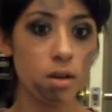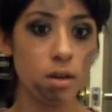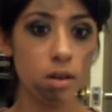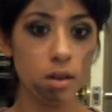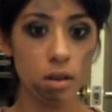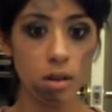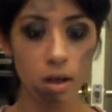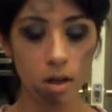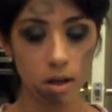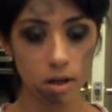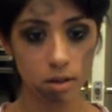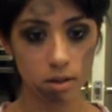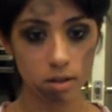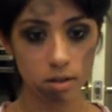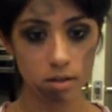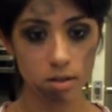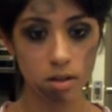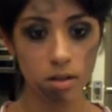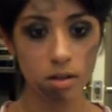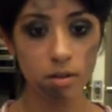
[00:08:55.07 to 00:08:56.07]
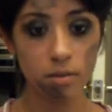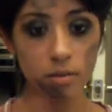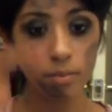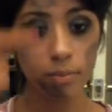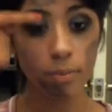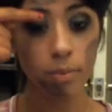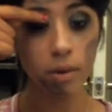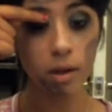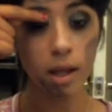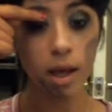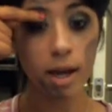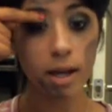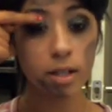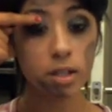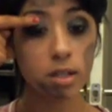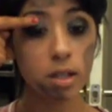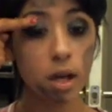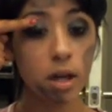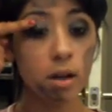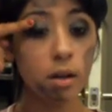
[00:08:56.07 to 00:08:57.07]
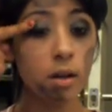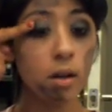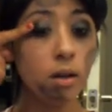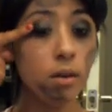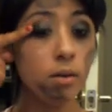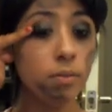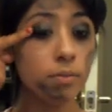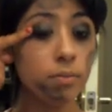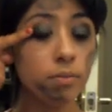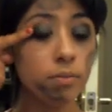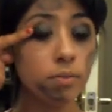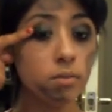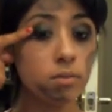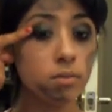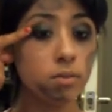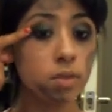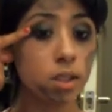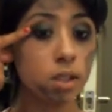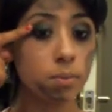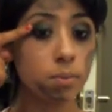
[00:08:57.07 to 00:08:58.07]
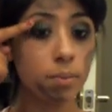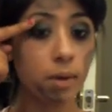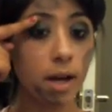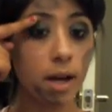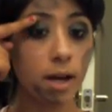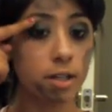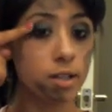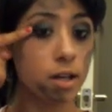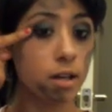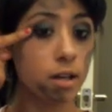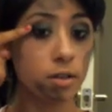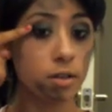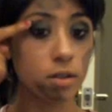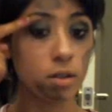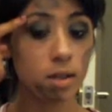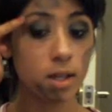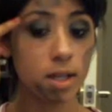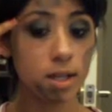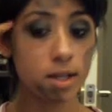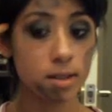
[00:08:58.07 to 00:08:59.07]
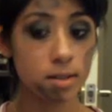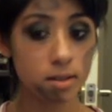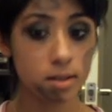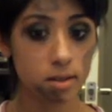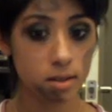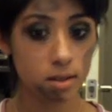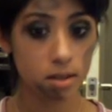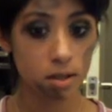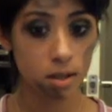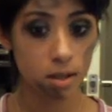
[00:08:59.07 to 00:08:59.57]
Lots of black shadow on the crease.